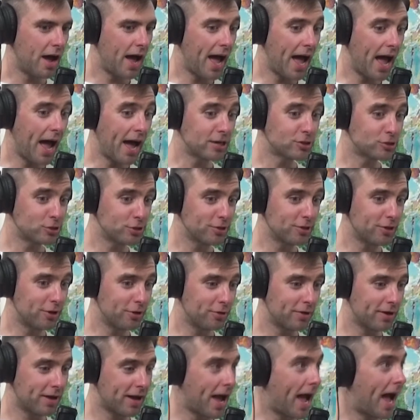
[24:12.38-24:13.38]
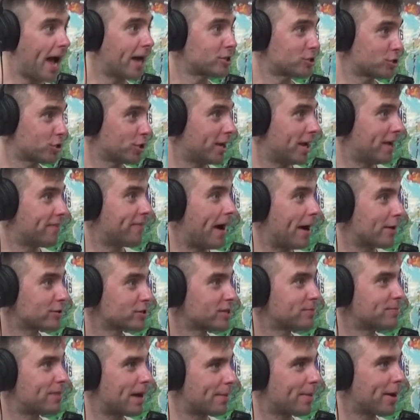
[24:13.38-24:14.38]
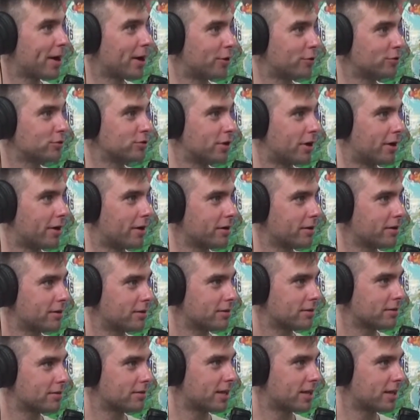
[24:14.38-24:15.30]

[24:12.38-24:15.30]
Actually, though, if I was gonna buy my own dog,